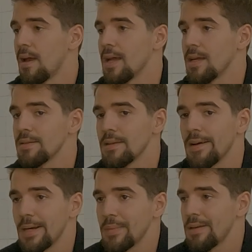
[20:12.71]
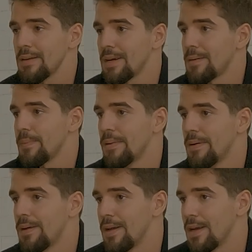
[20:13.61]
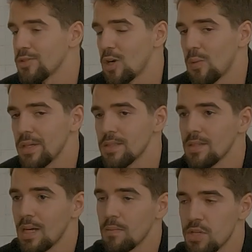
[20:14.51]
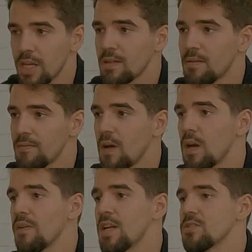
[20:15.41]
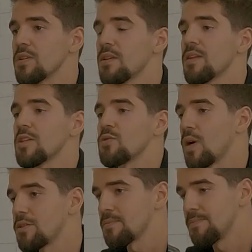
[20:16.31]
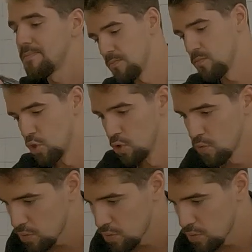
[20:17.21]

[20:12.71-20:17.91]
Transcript: and I'm here to help. As always, I'm Jake, founder of Adstra. Thanks for watching. Cheers.